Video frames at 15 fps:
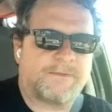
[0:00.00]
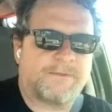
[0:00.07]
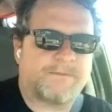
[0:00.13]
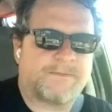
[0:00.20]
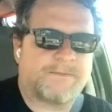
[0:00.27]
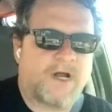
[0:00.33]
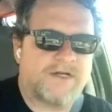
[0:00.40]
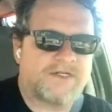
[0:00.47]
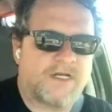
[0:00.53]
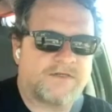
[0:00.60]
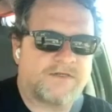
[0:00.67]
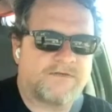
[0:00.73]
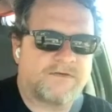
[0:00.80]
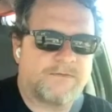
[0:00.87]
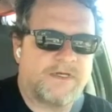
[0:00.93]
projects for
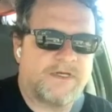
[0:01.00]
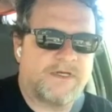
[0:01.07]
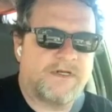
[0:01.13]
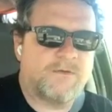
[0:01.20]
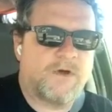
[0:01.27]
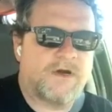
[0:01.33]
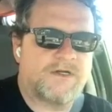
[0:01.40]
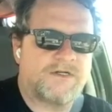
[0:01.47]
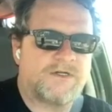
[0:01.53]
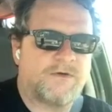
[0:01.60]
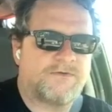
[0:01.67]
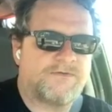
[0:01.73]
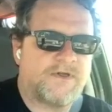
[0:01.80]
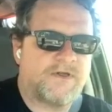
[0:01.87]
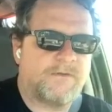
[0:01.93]
me, and he wanted to do a
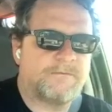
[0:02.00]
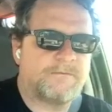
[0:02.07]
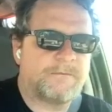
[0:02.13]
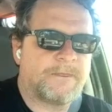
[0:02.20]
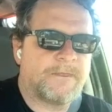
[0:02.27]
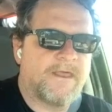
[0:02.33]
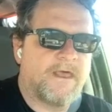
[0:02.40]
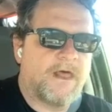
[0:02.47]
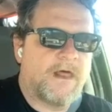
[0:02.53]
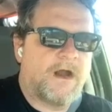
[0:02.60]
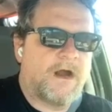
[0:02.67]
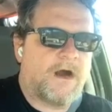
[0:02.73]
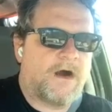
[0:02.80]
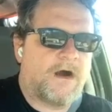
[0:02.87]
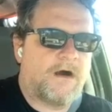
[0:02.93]
film
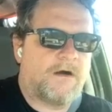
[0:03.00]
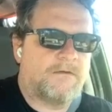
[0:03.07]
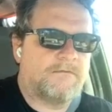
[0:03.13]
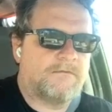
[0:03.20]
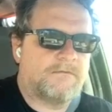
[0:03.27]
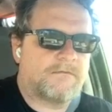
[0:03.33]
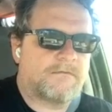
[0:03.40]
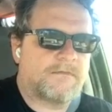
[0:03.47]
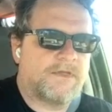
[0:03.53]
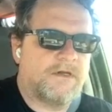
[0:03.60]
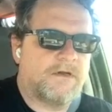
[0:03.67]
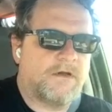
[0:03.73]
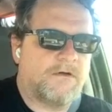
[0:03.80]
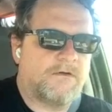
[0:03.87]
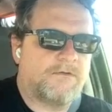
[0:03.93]
um, you
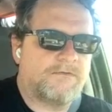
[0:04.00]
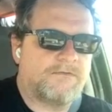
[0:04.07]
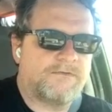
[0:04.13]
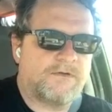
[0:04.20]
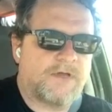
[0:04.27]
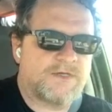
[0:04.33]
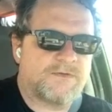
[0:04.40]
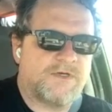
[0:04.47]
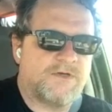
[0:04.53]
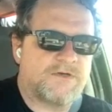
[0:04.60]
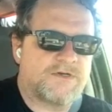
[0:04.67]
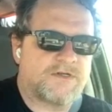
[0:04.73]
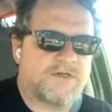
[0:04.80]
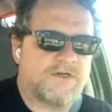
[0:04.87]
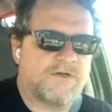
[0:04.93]
know, as we
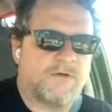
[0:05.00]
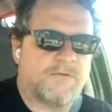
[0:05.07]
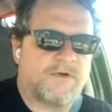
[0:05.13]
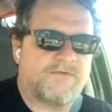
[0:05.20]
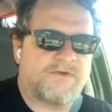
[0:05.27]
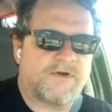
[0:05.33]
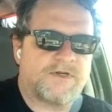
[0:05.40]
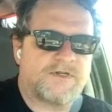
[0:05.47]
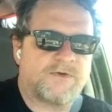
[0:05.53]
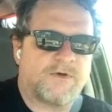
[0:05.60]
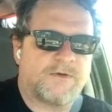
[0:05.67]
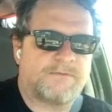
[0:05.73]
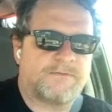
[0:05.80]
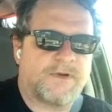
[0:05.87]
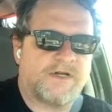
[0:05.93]
usually do them on very
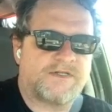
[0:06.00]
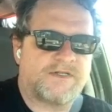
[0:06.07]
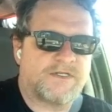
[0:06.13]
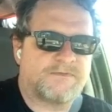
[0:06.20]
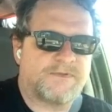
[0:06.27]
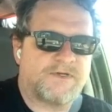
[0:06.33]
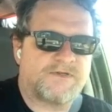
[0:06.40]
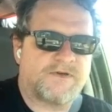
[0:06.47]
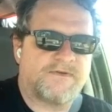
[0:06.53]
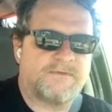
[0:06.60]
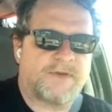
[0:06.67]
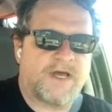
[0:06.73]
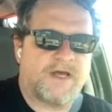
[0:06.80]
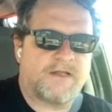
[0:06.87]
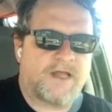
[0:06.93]
short budgets, but driven
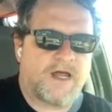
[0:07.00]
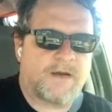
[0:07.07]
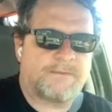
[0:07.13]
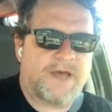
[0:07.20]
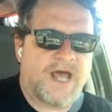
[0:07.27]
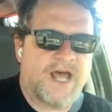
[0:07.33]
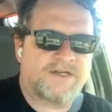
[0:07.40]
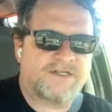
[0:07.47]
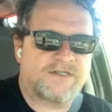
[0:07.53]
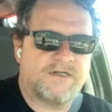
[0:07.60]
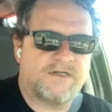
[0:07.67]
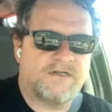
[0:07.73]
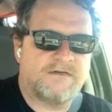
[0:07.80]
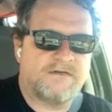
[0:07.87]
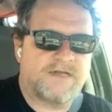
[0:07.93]
by a lot of passion
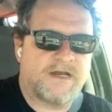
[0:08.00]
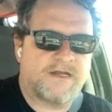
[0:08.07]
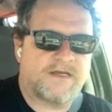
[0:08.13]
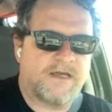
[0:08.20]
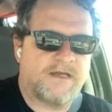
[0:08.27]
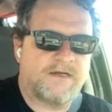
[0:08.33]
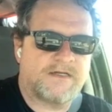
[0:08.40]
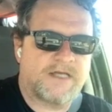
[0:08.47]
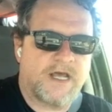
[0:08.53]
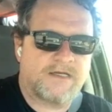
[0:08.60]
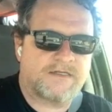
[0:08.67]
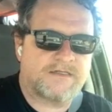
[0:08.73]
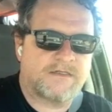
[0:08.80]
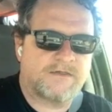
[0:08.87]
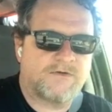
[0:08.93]
and dedicated cast
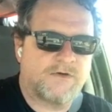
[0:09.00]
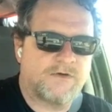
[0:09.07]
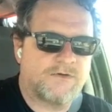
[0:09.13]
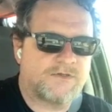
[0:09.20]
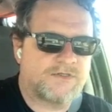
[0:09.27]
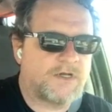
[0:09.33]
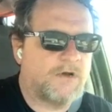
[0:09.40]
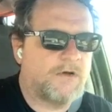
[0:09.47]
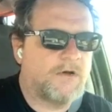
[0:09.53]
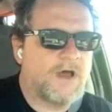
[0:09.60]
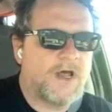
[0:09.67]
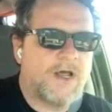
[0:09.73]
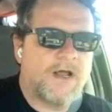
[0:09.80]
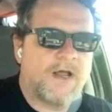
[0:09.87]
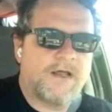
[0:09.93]
and crew. So,
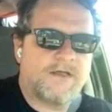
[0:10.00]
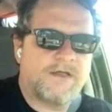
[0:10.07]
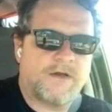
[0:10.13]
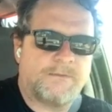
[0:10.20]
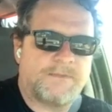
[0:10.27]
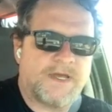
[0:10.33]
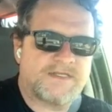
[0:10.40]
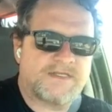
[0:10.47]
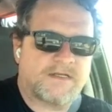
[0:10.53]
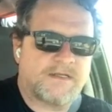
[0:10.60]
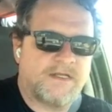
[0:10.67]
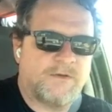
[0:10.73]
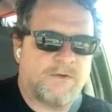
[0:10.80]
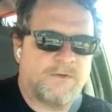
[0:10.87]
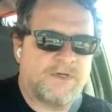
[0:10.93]
you know,
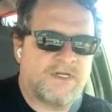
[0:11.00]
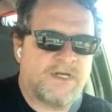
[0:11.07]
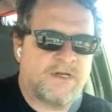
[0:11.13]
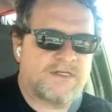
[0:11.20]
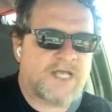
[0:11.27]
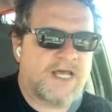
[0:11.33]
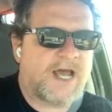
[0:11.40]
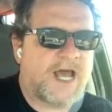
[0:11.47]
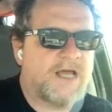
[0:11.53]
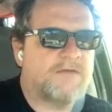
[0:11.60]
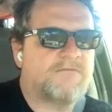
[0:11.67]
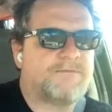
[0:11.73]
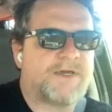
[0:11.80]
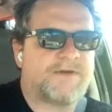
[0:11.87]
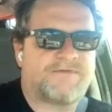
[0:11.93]
basically what we did is I, I'm a
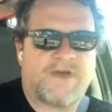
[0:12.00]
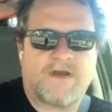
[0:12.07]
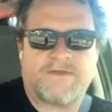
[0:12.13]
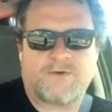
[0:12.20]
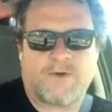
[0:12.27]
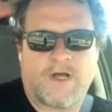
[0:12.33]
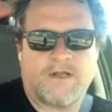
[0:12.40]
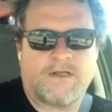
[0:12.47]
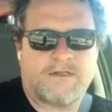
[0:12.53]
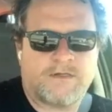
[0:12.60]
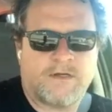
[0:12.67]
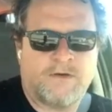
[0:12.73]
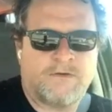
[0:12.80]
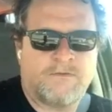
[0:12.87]
big fan of The Twilight Zone.